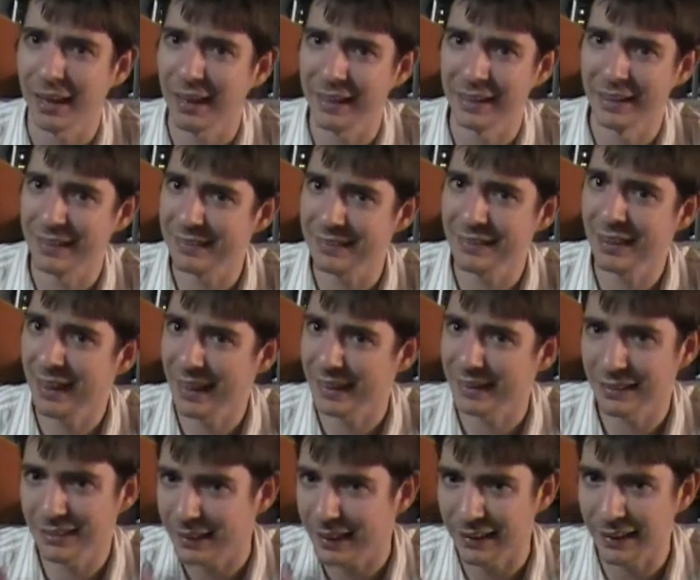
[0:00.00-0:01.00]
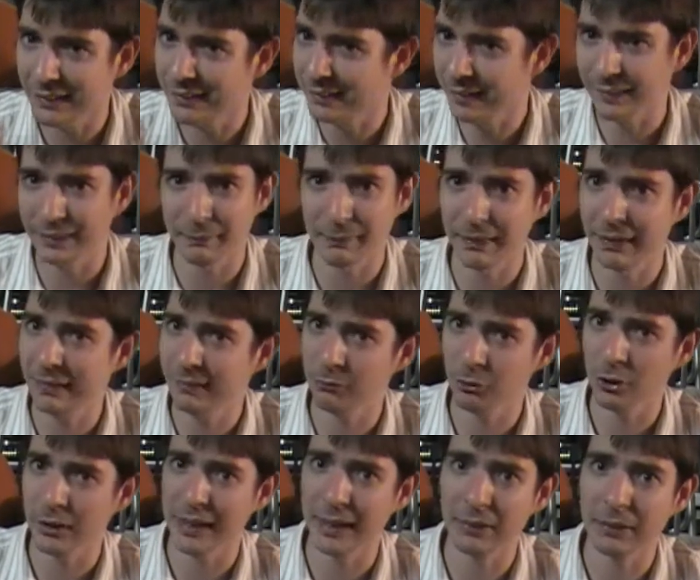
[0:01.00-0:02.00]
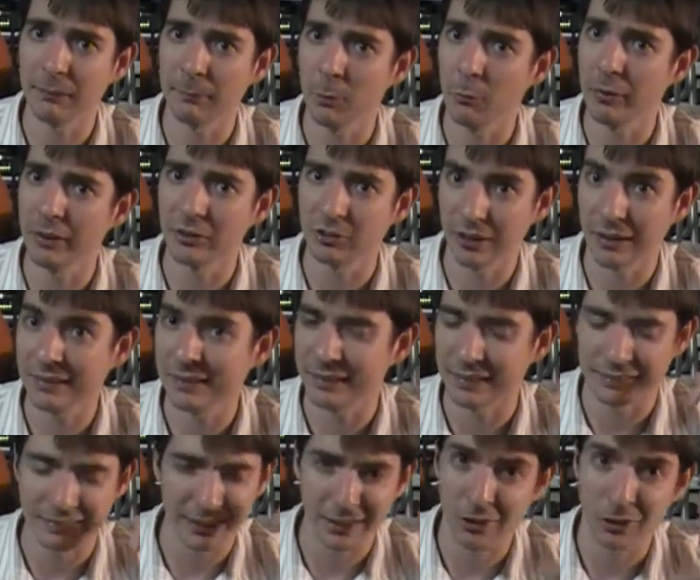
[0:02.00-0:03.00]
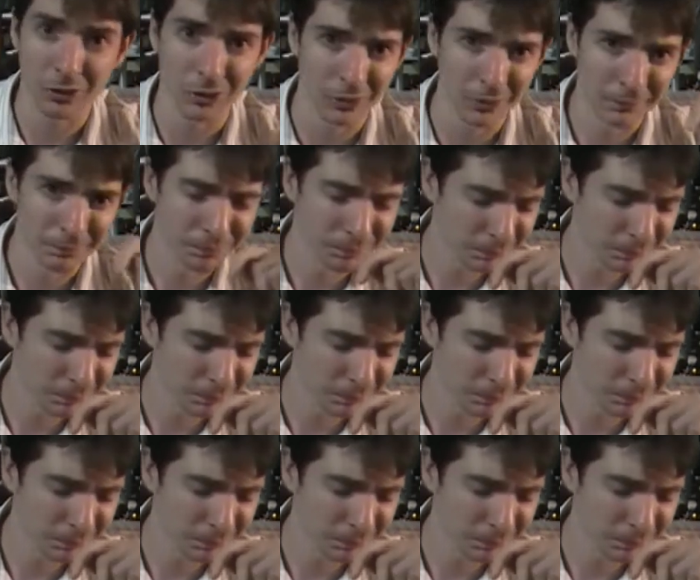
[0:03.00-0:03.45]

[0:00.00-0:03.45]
And it's not... It doesn't really get the movie justice at all.